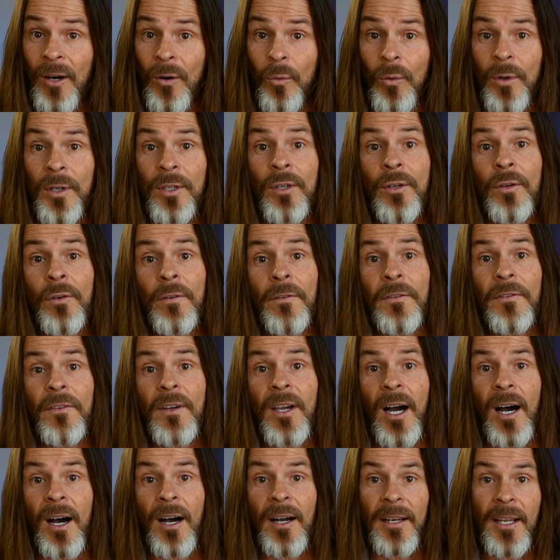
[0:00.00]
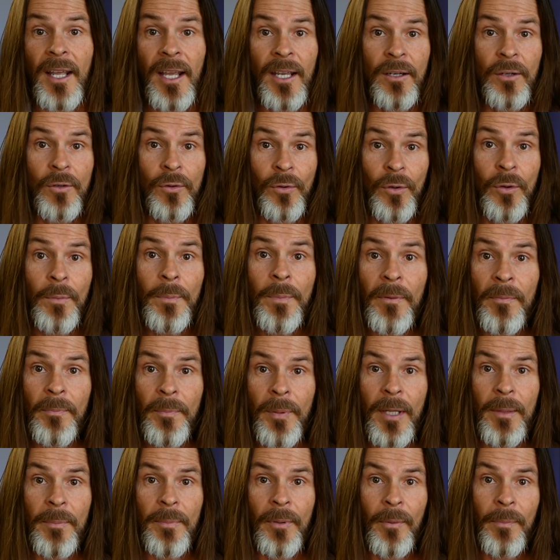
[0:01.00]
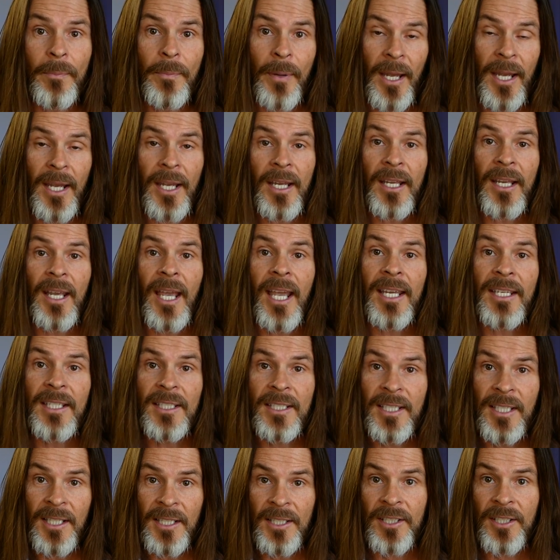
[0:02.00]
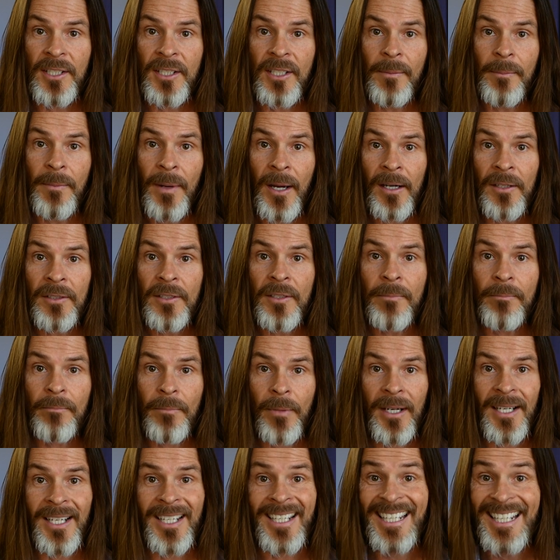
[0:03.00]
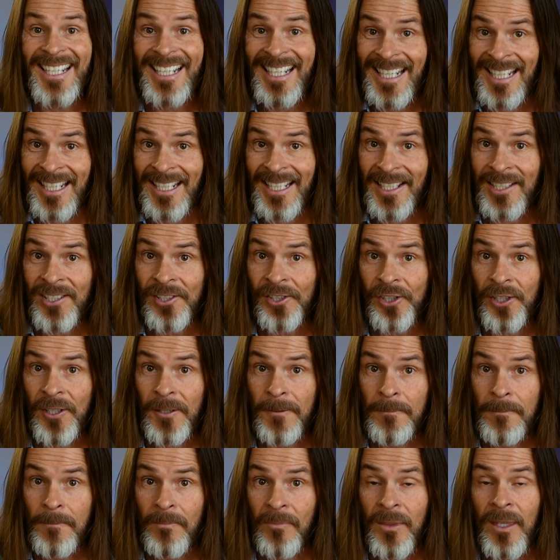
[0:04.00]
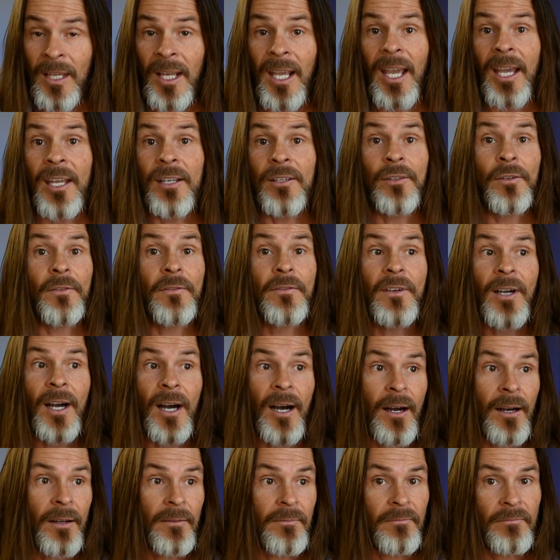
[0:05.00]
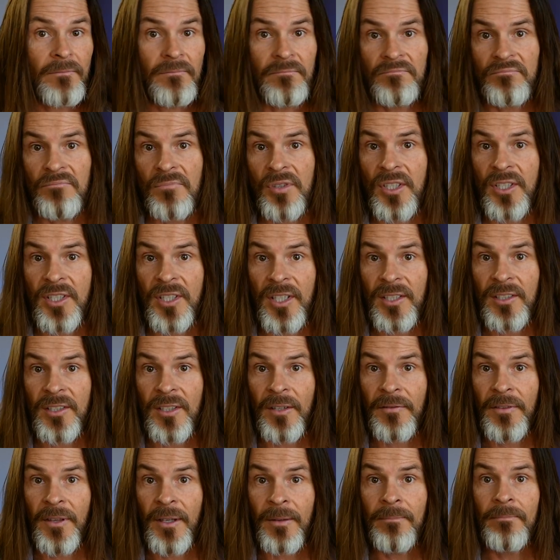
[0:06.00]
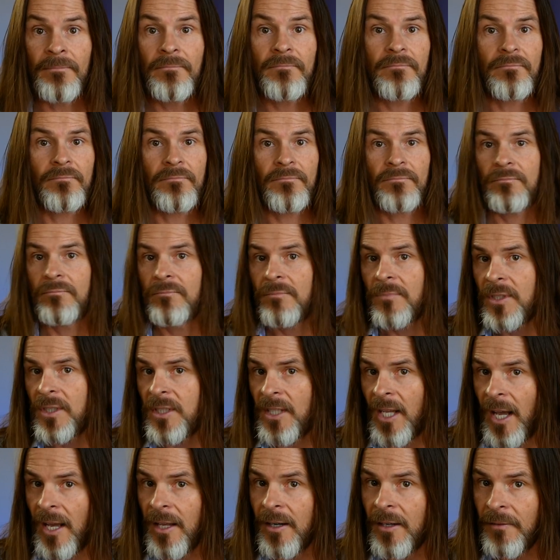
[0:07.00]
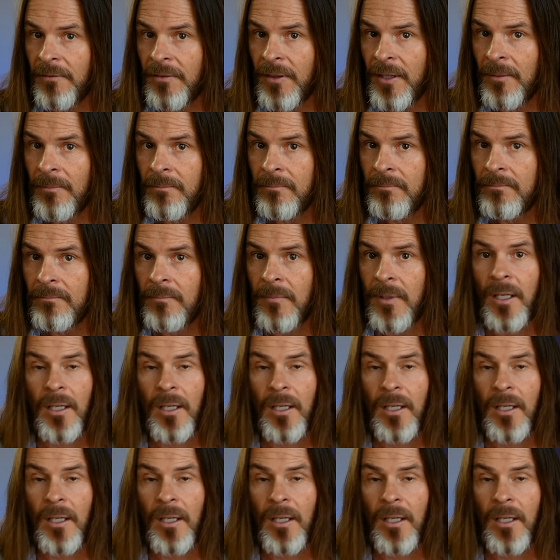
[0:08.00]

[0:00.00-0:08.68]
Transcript: When you've got a group of people paying a decent amount of money each, and you've got 6 of them, 10 of them,